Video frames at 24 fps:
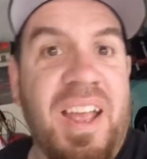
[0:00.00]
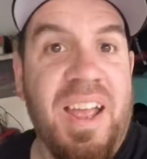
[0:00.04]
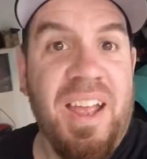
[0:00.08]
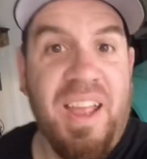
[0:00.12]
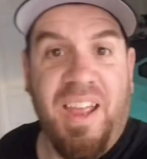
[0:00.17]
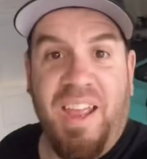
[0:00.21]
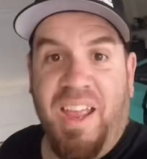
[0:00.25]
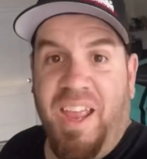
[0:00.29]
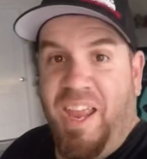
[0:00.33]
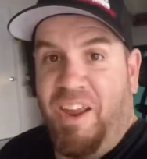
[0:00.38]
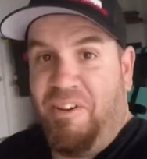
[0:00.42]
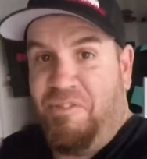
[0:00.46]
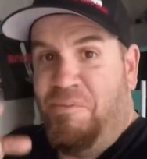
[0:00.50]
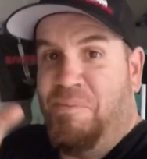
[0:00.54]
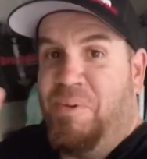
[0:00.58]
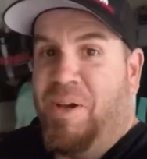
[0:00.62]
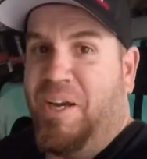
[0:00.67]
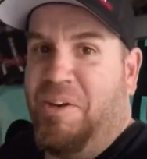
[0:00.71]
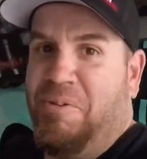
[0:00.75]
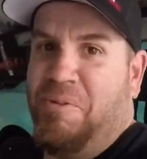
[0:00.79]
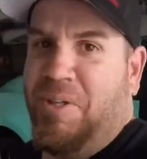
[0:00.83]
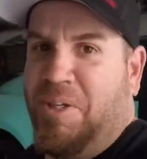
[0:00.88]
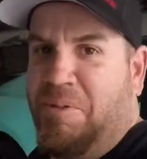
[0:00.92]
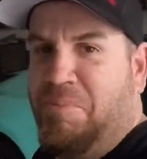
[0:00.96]
Hey
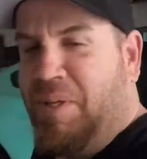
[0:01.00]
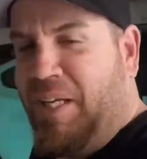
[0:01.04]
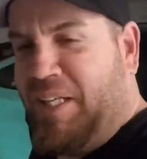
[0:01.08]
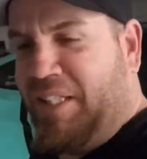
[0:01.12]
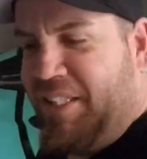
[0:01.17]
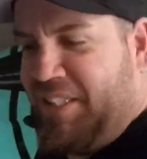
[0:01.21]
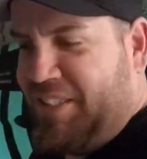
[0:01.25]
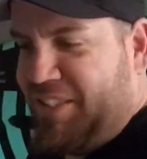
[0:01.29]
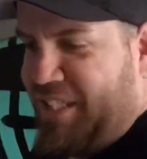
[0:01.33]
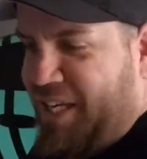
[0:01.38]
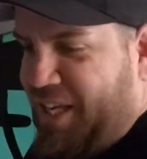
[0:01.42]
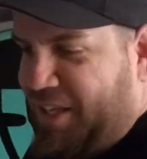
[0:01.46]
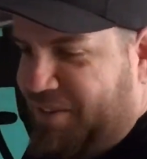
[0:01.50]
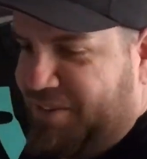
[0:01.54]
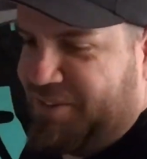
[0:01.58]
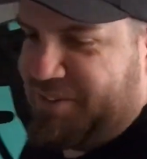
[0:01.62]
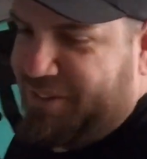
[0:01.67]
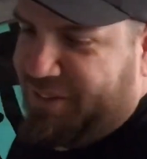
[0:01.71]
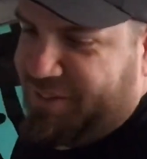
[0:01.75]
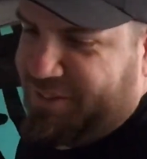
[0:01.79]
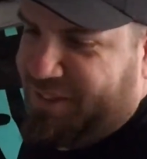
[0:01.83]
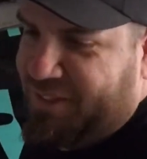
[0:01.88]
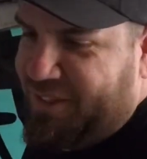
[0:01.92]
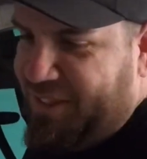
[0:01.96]
everybody, welcome back to the channel.
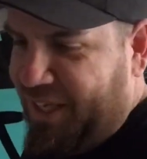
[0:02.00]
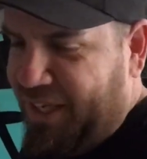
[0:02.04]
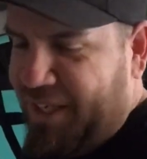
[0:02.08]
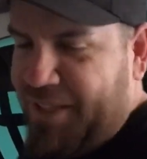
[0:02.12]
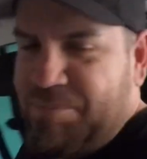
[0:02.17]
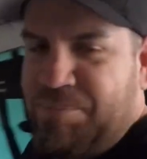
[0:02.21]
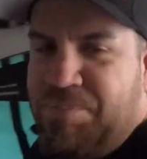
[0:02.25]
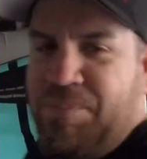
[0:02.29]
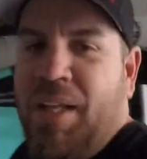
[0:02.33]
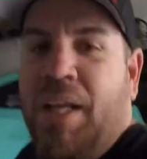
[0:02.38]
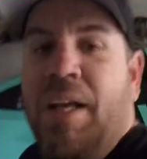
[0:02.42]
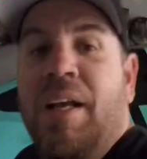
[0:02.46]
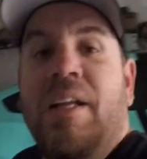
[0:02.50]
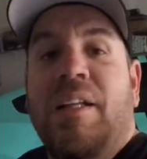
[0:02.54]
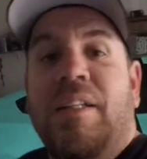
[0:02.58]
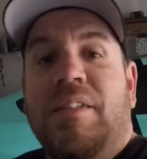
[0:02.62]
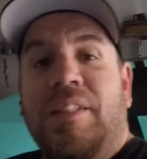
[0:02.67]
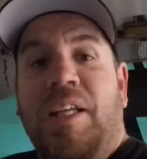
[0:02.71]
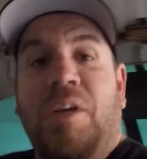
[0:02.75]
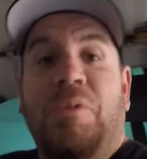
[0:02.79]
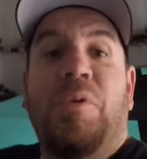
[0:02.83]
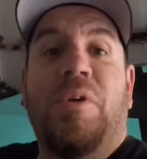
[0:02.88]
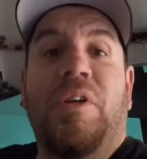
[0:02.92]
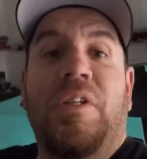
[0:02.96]
So today
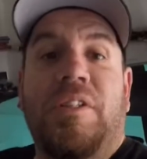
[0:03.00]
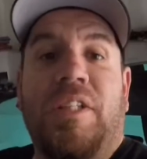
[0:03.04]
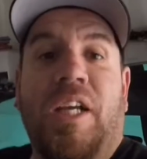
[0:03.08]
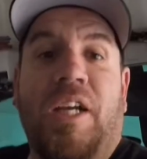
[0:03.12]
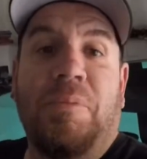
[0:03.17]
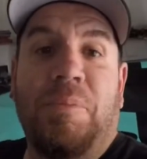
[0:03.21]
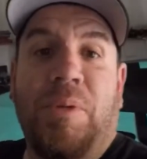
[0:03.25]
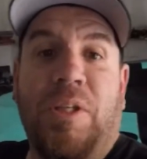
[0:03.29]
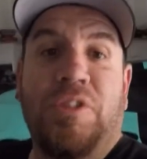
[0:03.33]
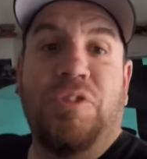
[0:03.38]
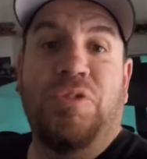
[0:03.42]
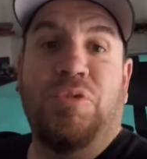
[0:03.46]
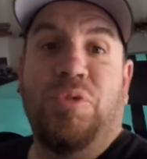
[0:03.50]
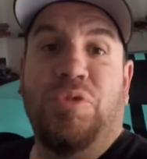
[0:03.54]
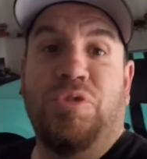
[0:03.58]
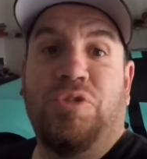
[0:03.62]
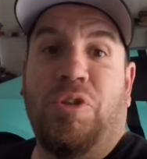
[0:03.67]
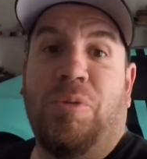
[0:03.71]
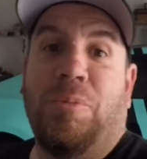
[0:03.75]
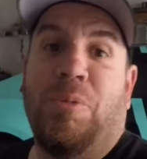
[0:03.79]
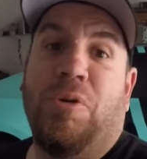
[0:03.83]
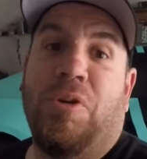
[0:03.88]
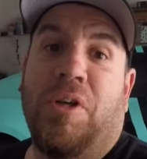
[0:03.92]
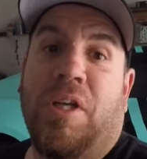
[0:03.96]
we're going to talk about the twin
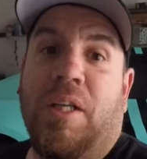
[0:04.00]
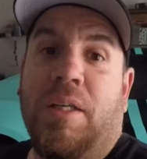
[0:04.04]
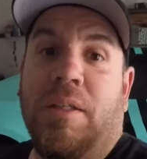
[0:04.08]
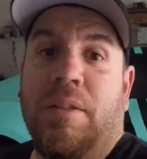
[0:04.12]
turbo kit,